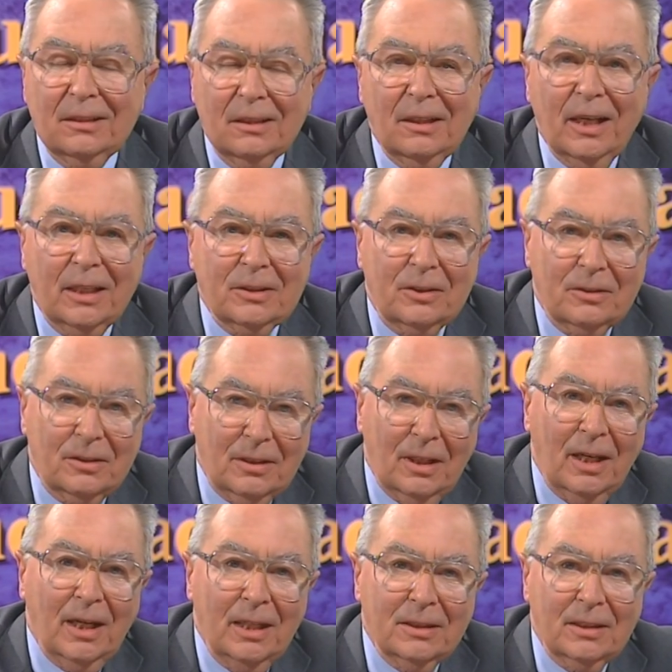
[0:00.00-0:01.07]
an
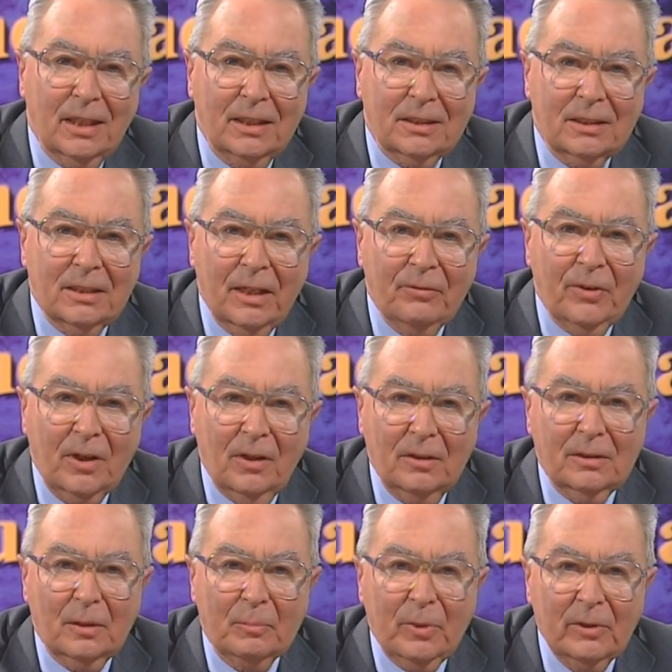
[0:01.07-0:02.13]
exercise that's
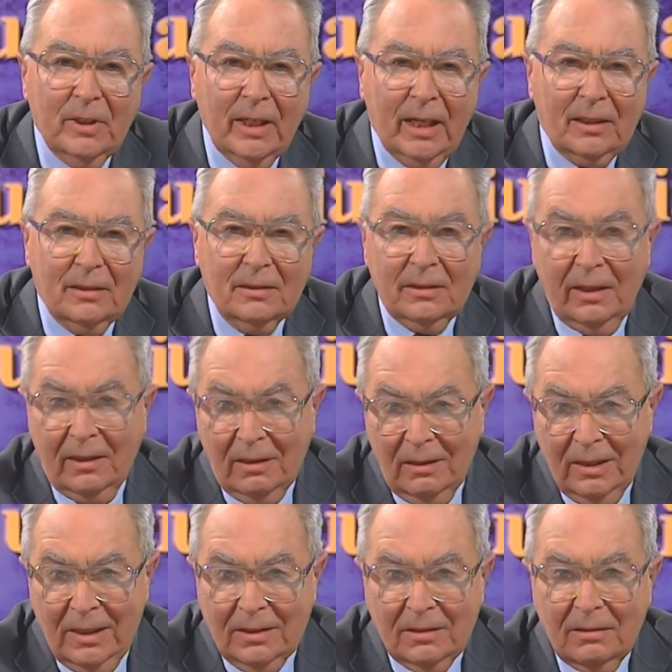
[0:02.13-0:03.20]
difficult to predict, to say the
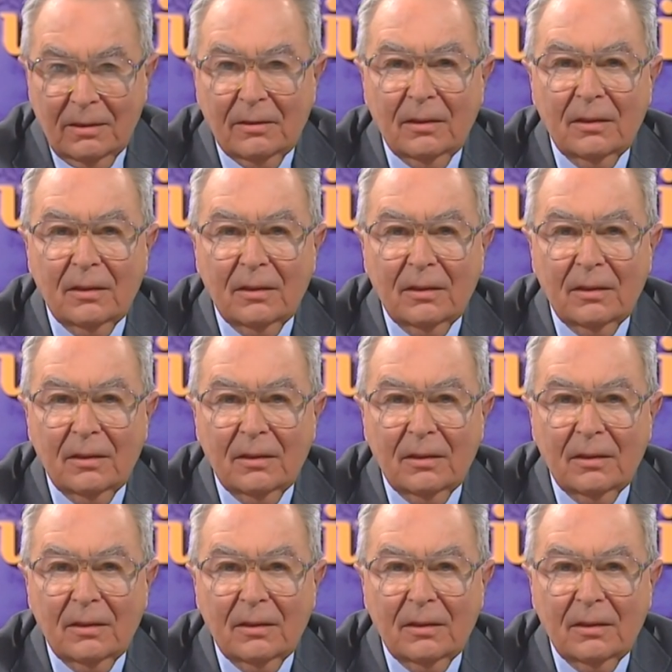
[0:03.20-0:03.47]
least.